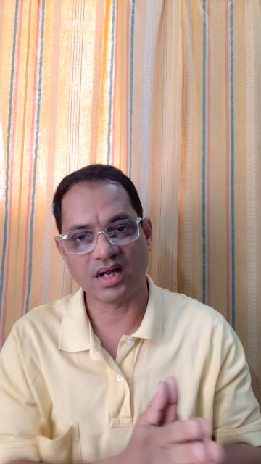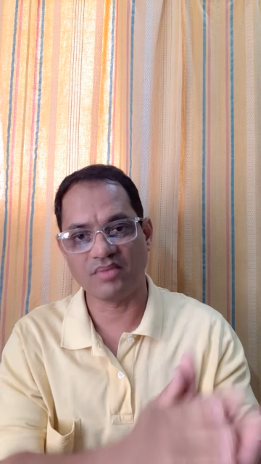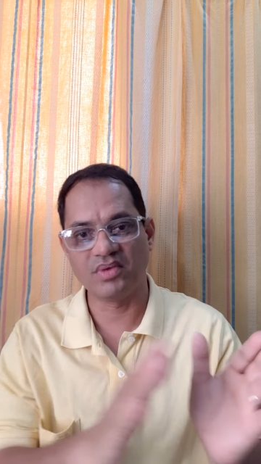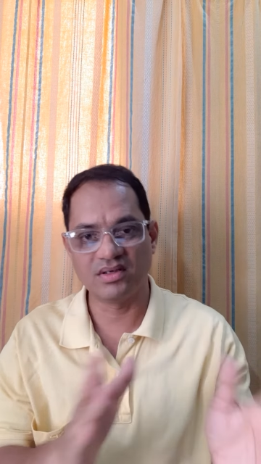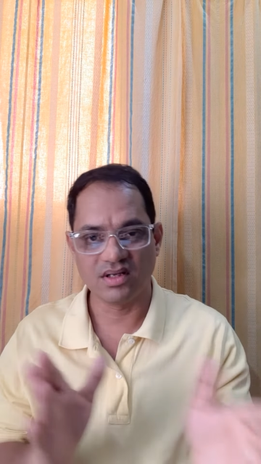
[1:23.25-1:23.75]
I
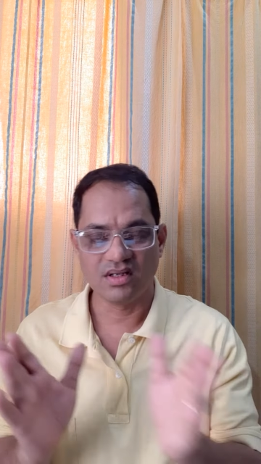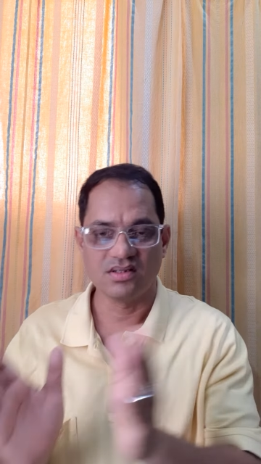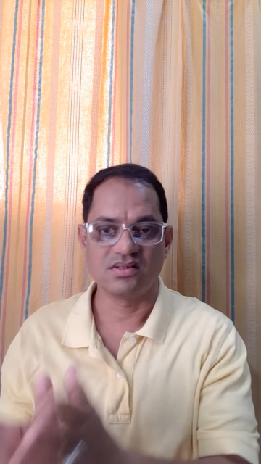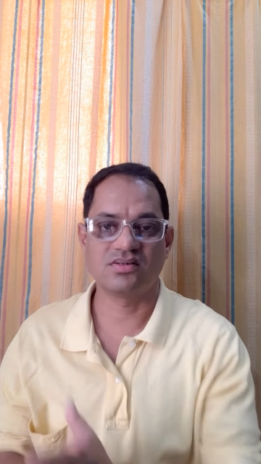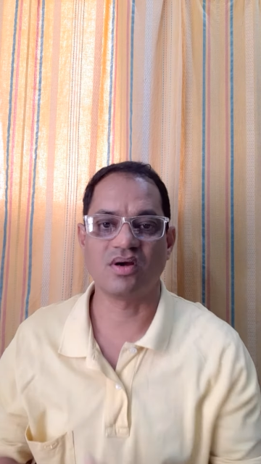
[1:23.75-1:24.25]
mean,
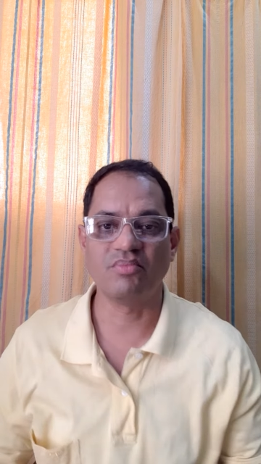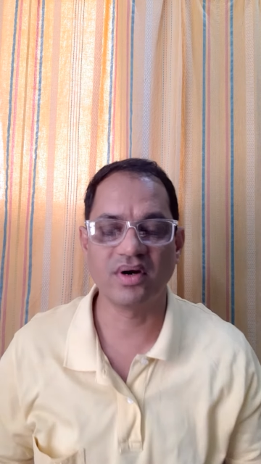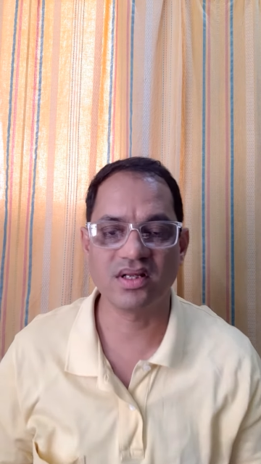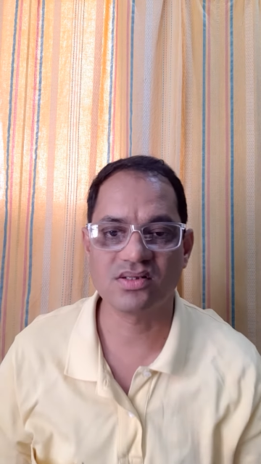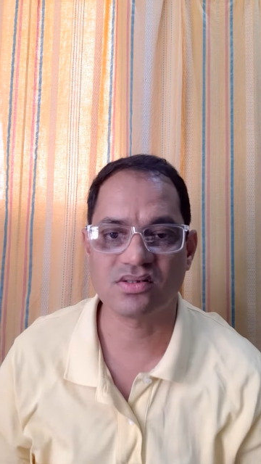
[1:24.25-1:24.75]

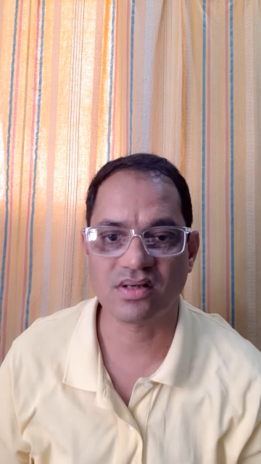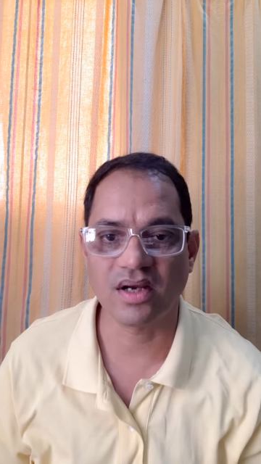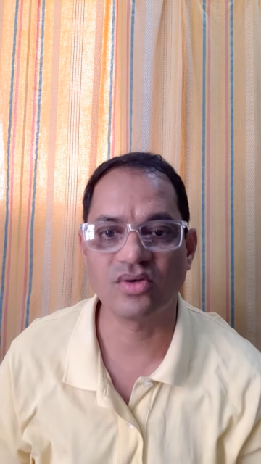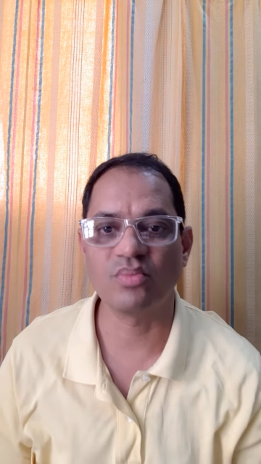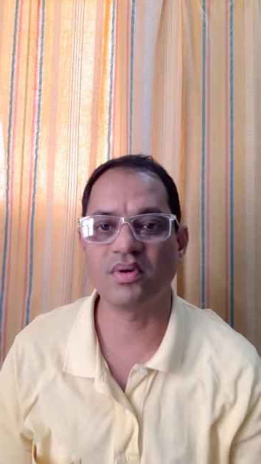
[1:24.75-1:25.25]
somebody is
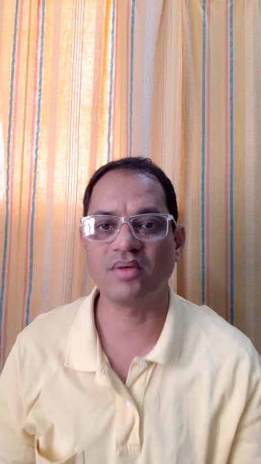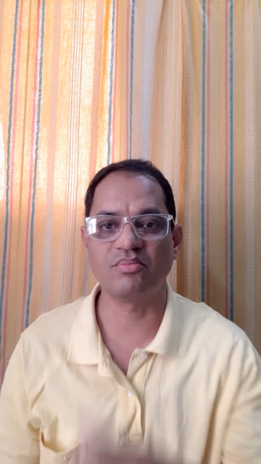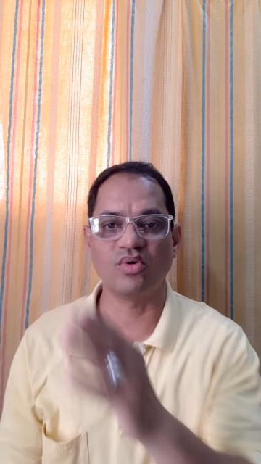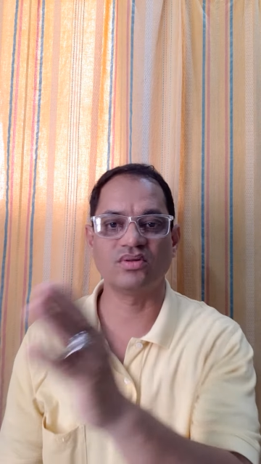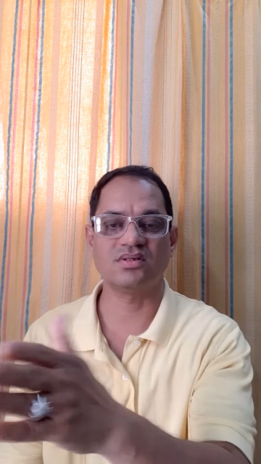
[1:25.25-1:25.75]
trying to play
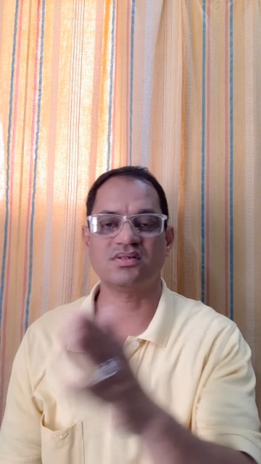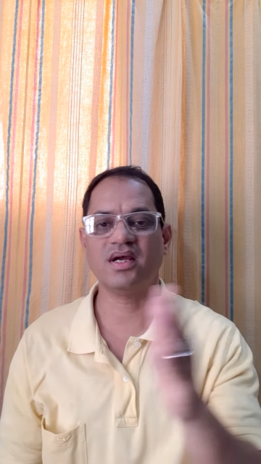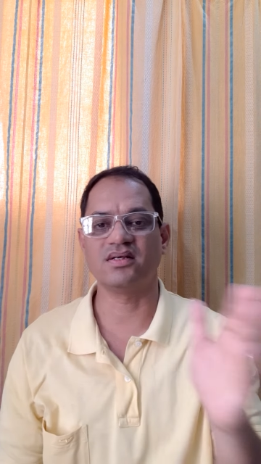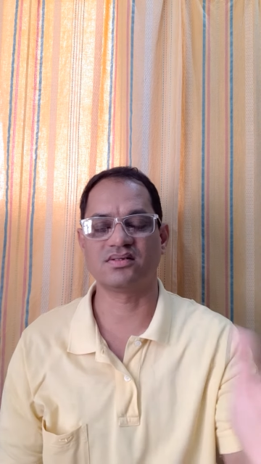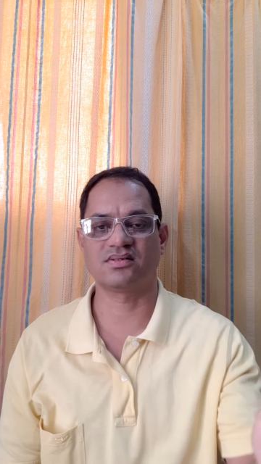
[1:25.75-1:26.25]
both the
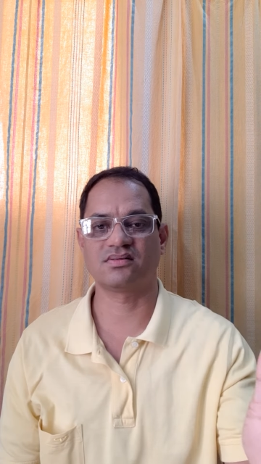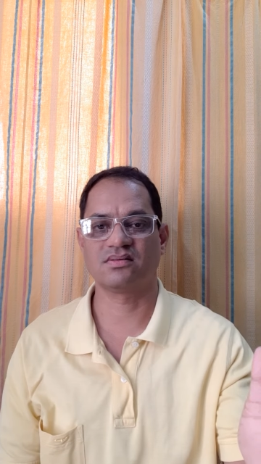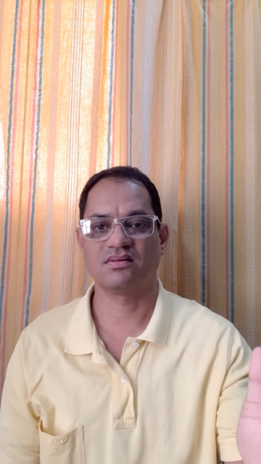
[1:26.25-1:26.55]
sides.